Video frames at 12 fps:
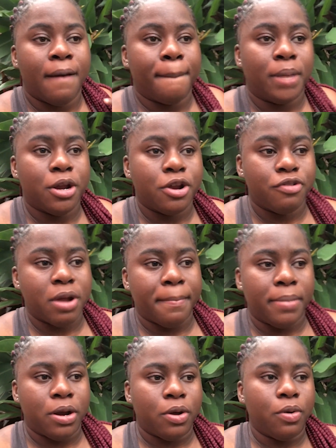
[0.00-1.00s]
I done
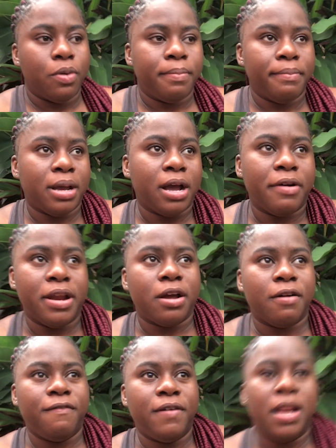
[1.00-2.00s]
ramble now because we're not
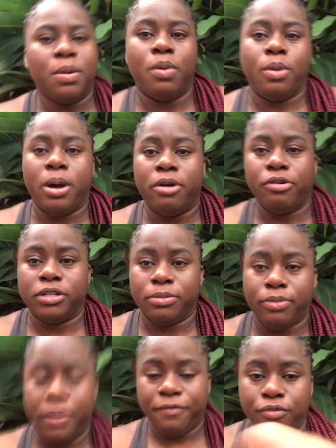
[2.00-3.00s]
gonna follow one roast of
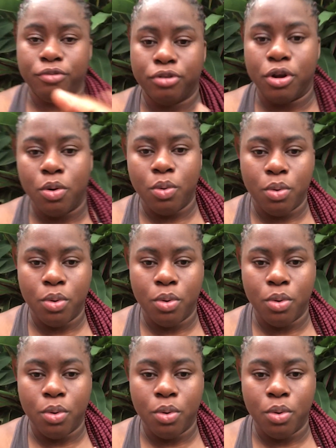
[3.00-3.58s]
breadfruit now.